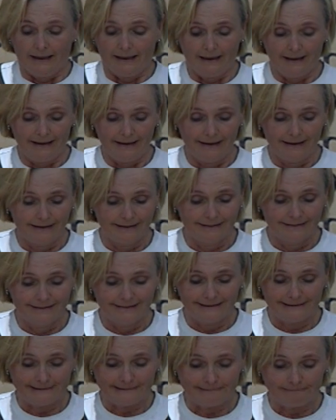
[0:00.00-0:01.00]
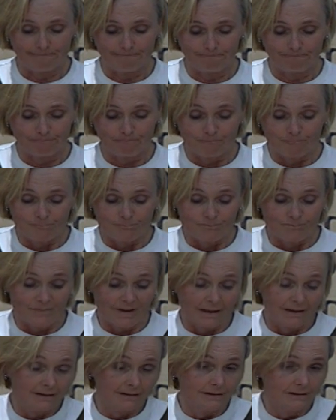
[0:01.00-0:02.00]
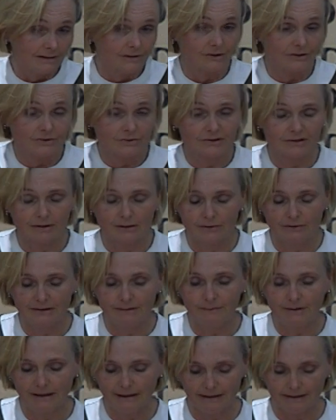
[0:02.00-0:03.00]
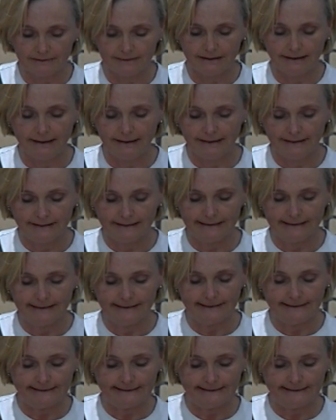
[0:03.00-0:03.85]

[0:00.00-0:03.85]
and just to slow them down. And